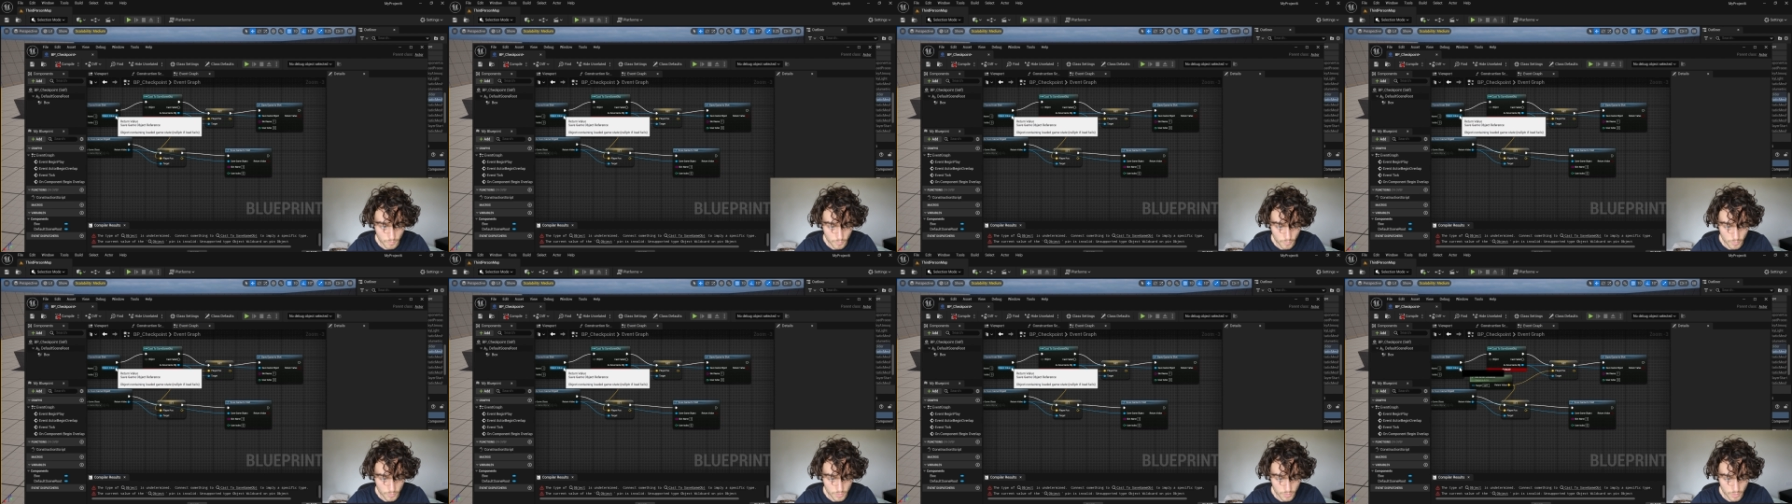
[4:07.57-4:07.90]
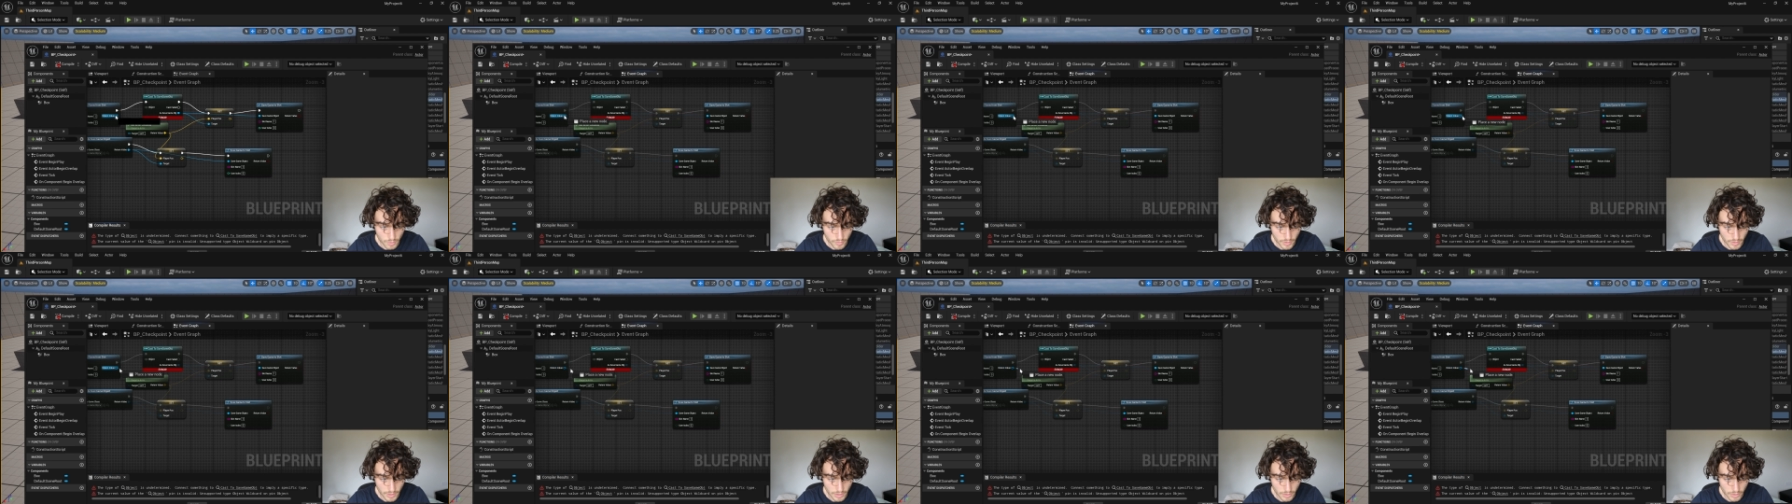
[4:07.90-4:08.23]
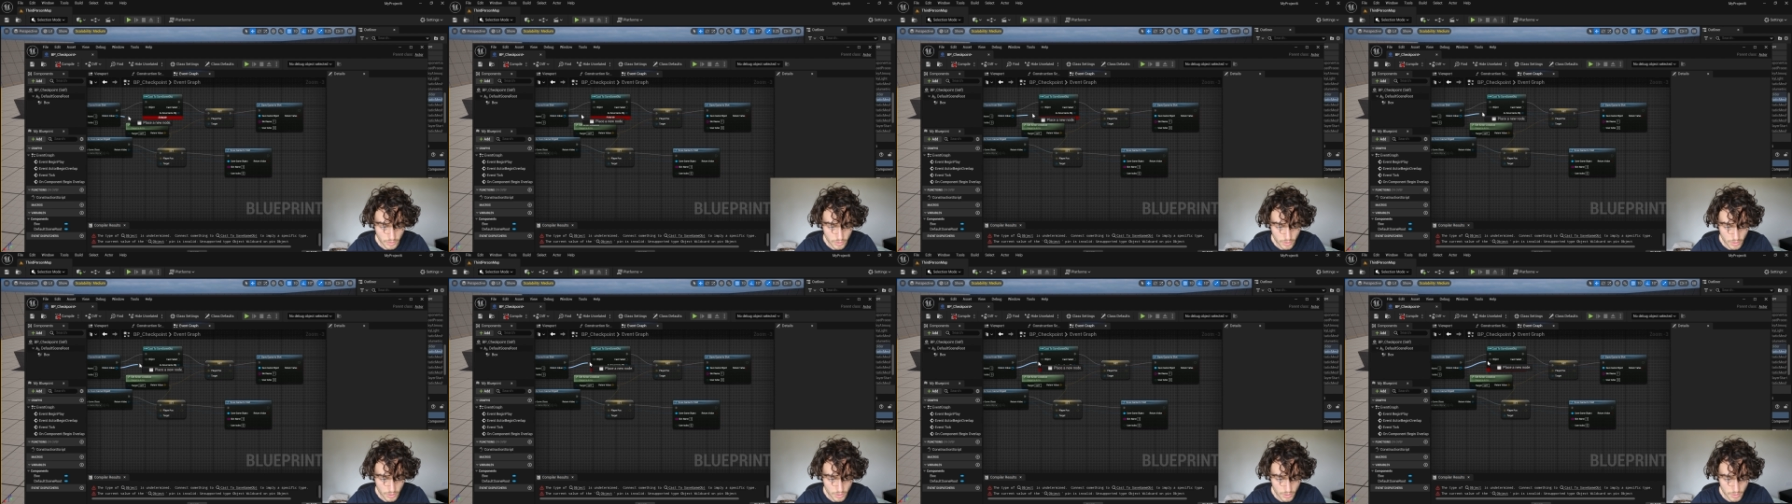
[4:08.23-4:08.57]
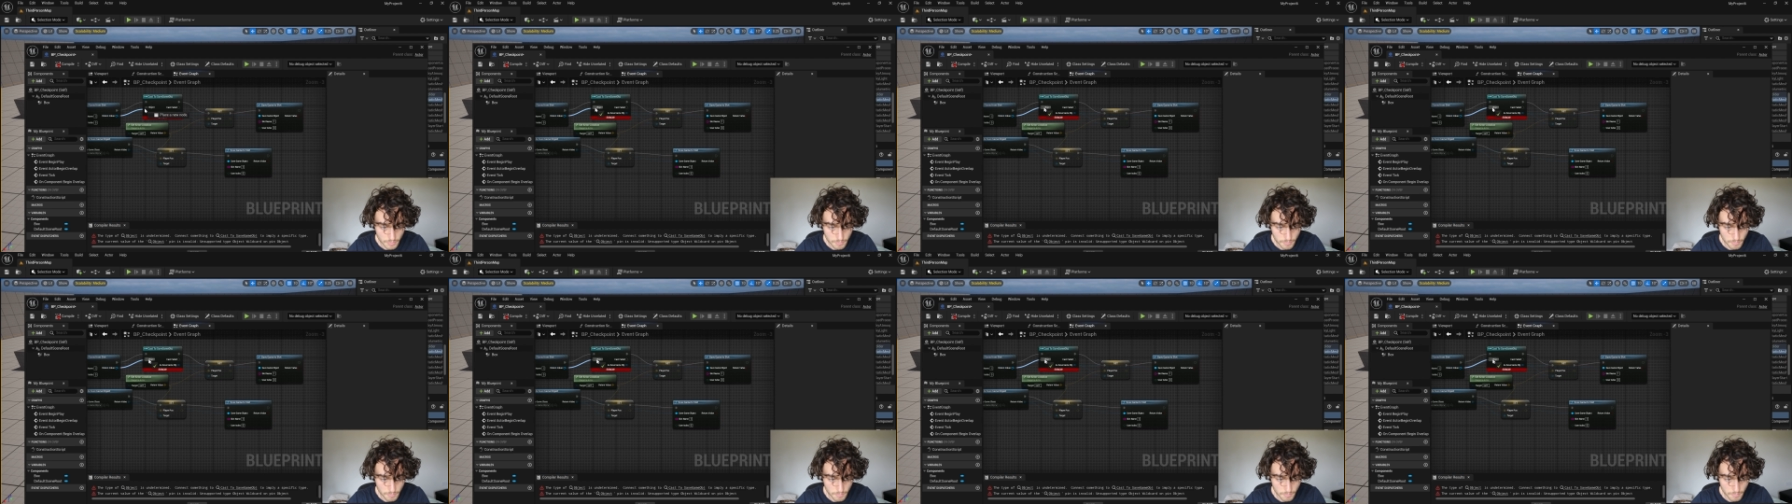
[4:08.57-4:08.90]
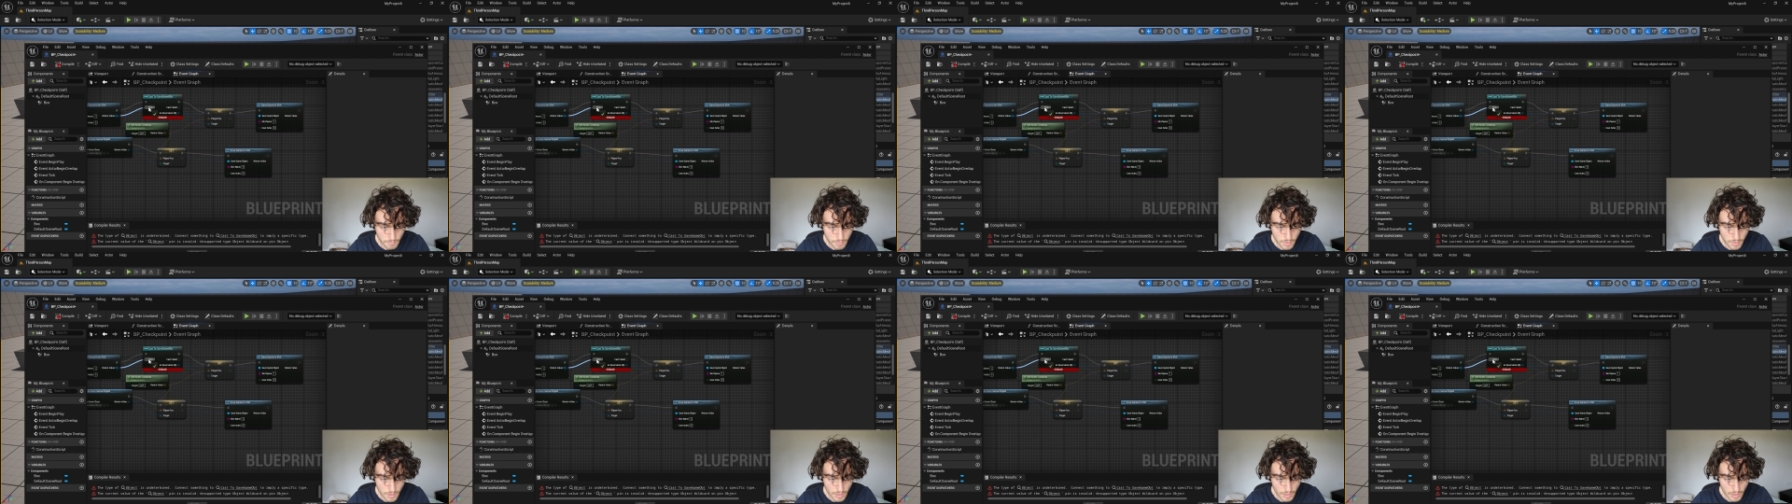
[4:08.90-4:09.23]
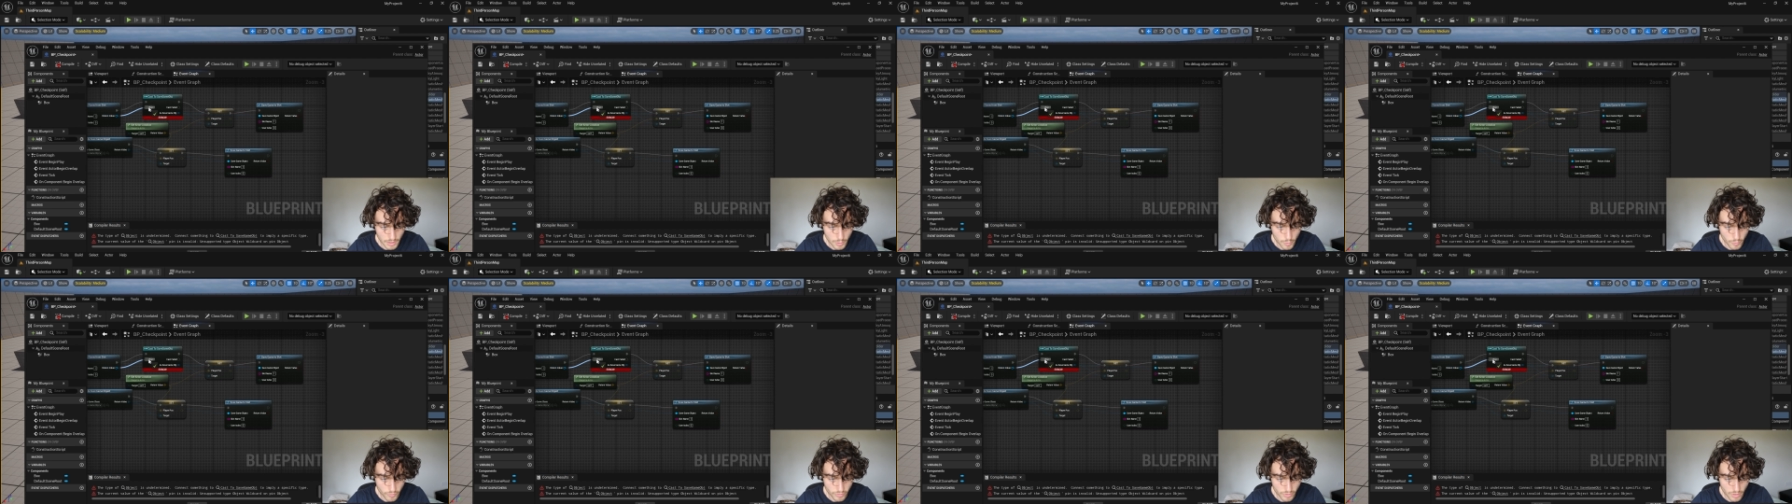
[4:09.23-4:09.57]
Sorry, just plug
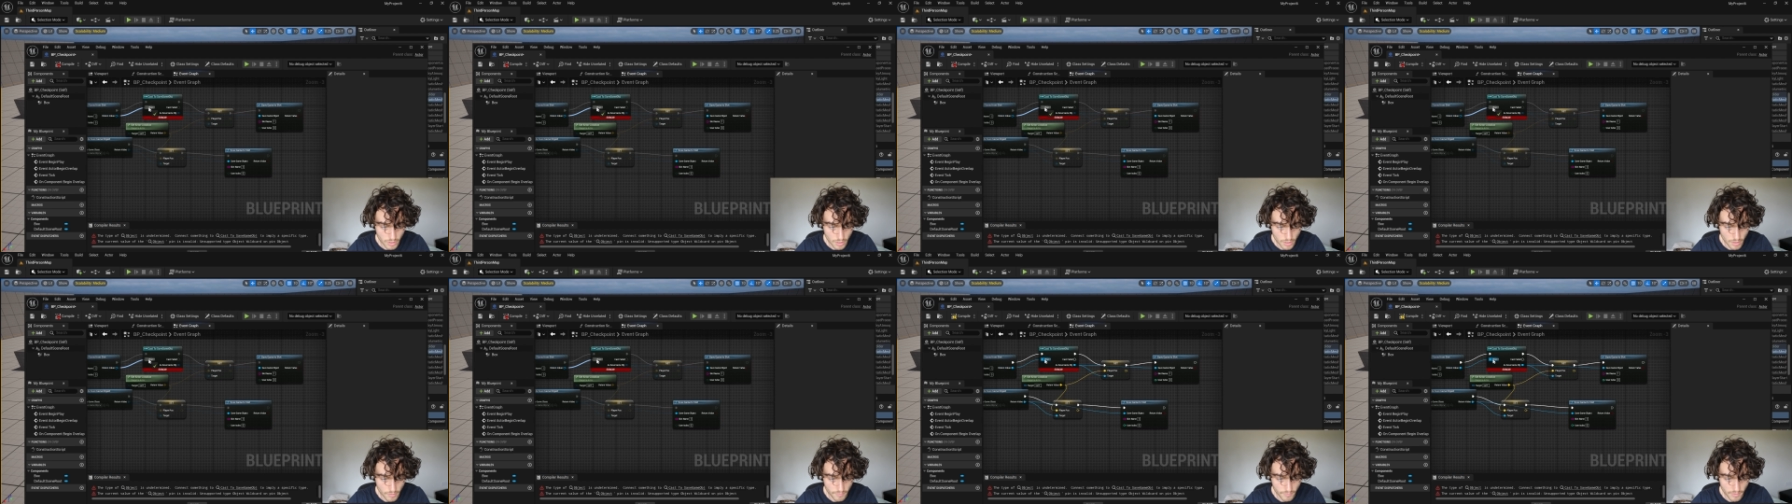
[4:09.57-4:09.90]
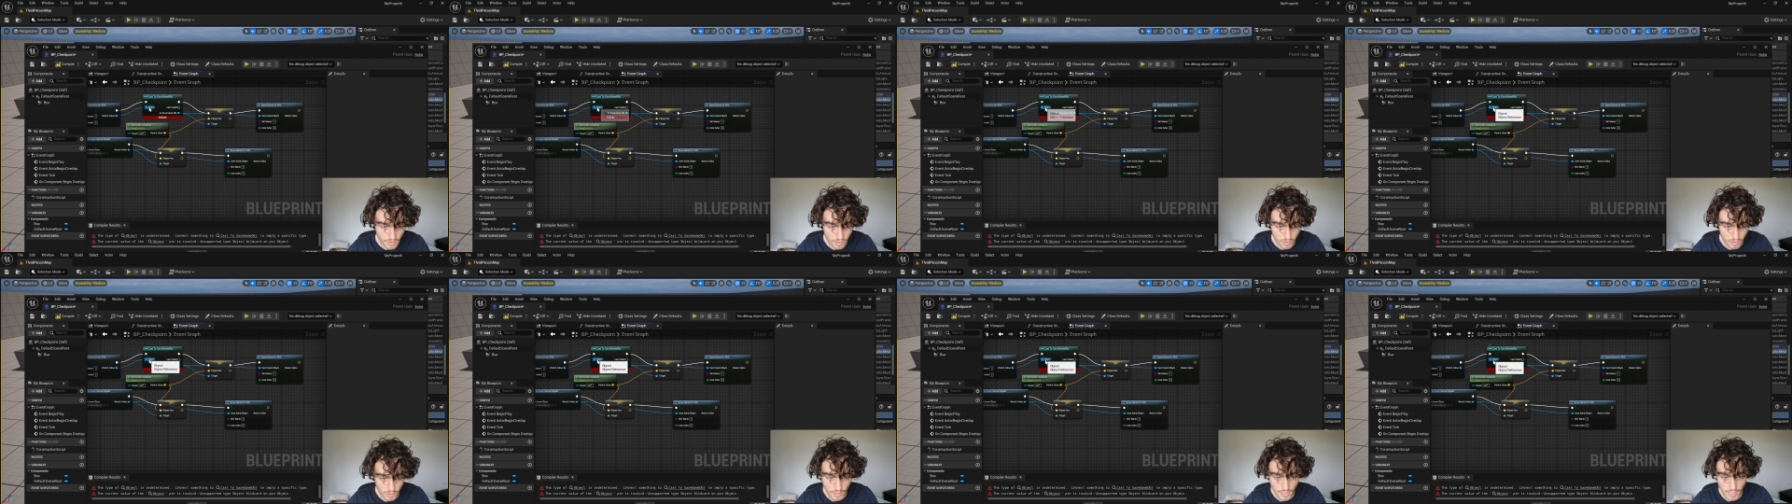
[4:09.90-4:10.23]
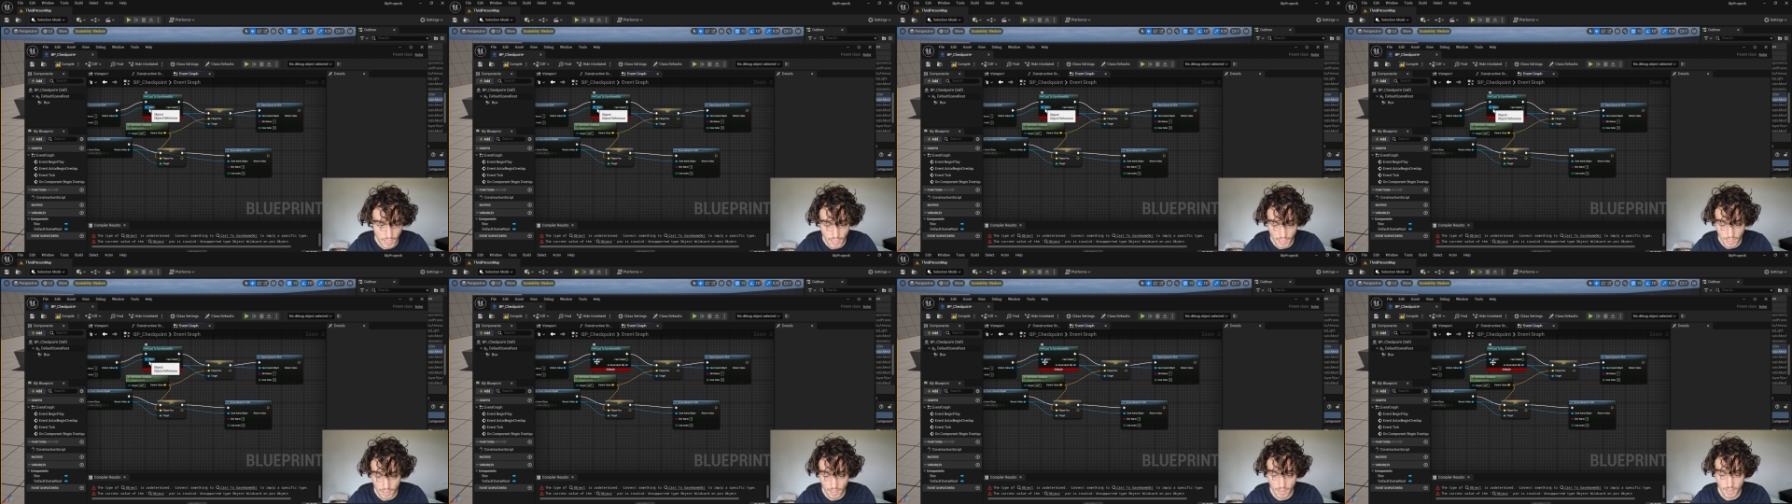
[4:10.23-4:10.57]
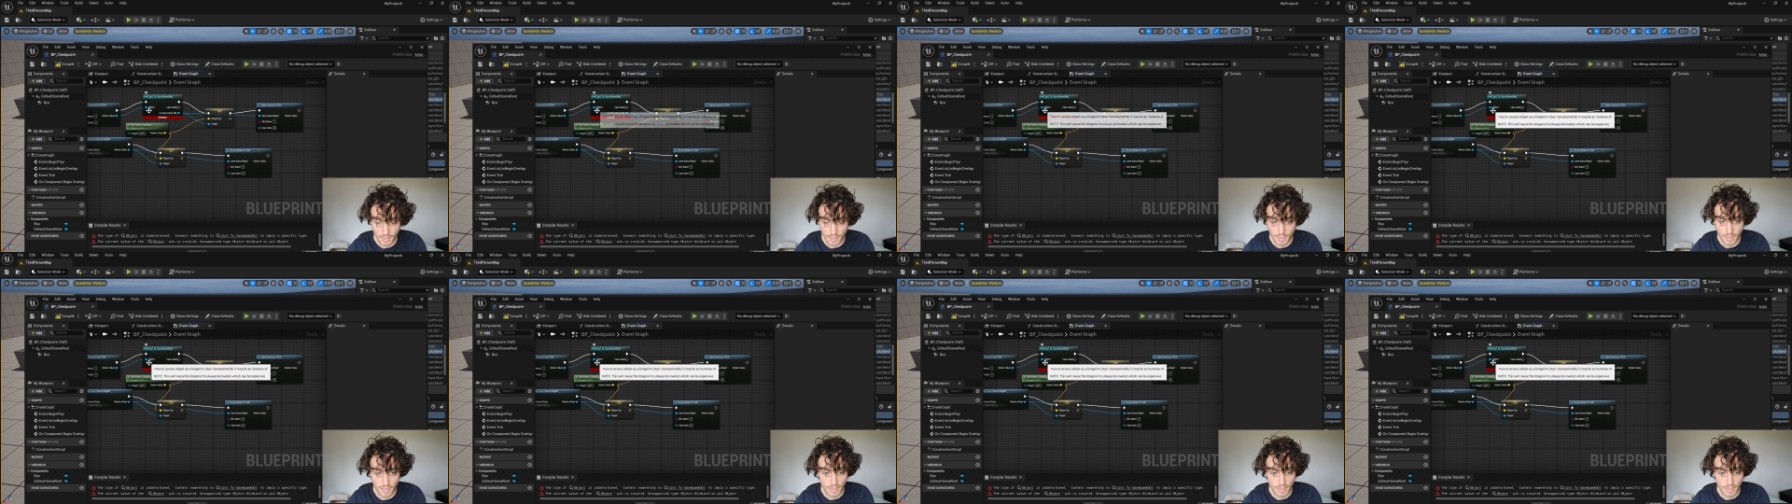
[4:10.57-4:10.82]
in your return value here